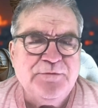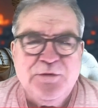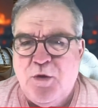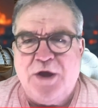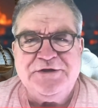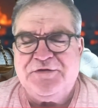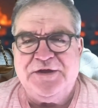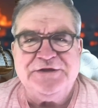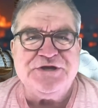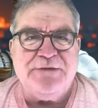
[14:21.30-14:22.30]
Why do you
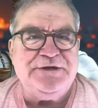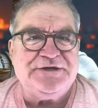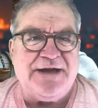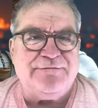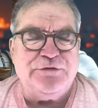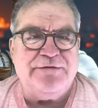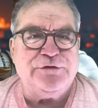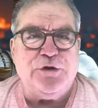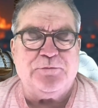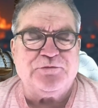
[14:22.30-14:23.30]
think Jimmy Savile never
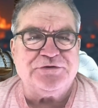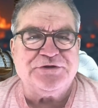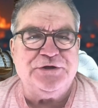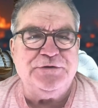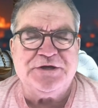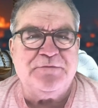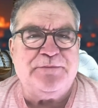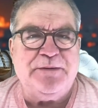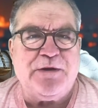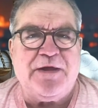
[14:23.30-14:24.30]
got prosecuted and
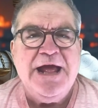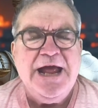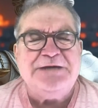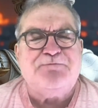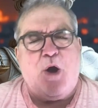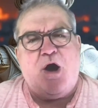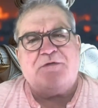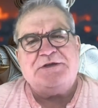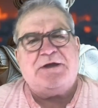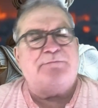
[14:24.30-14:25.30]
people like he's part
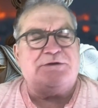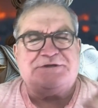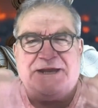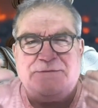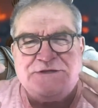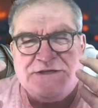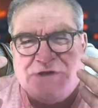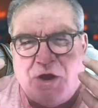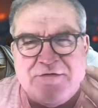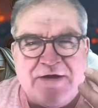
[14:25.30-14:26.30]
of it? I'm not saying it was his
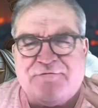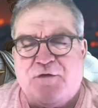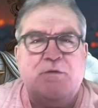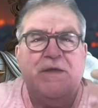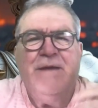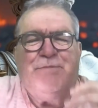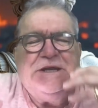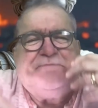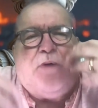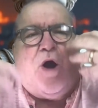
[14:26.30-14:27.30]
direct fault, but
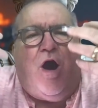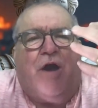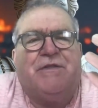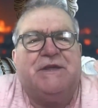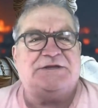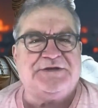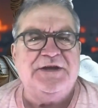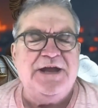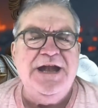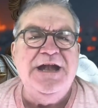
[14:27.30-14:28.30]
he's part of this
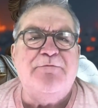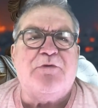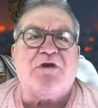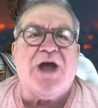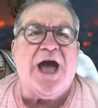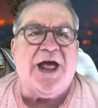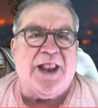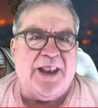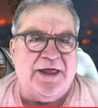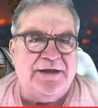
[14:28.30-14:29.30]

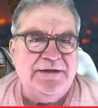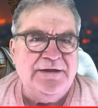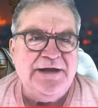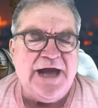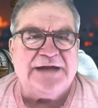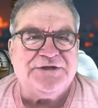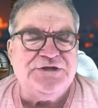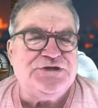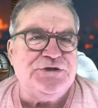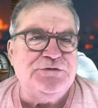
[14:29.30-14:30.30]
liberal
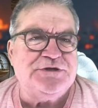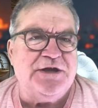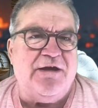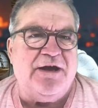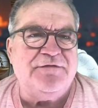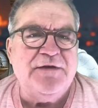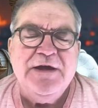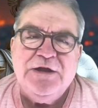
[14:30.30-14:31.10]
attitude to life.